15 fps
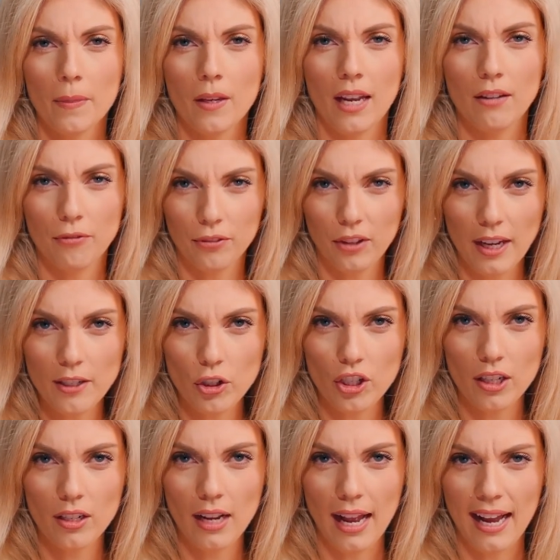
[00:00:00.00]

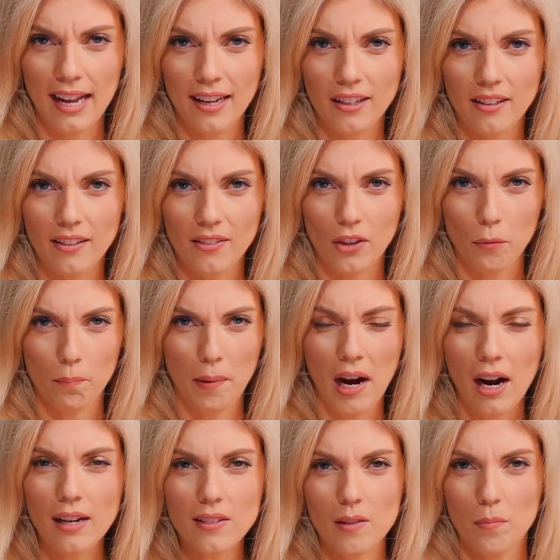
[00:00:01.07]
inflation and the
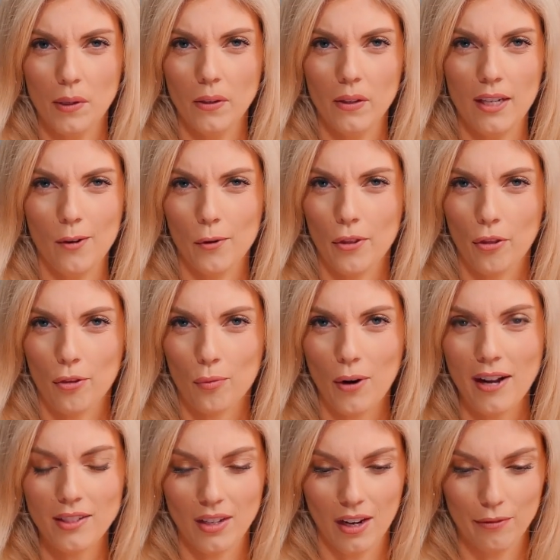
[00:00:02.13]
possibility or the
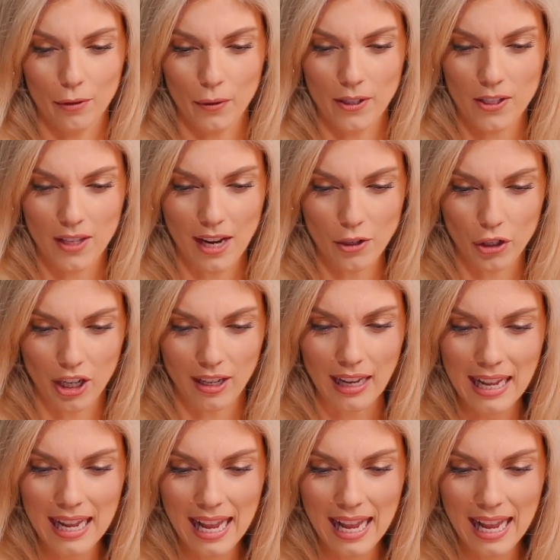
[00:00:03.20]
threat of a recession.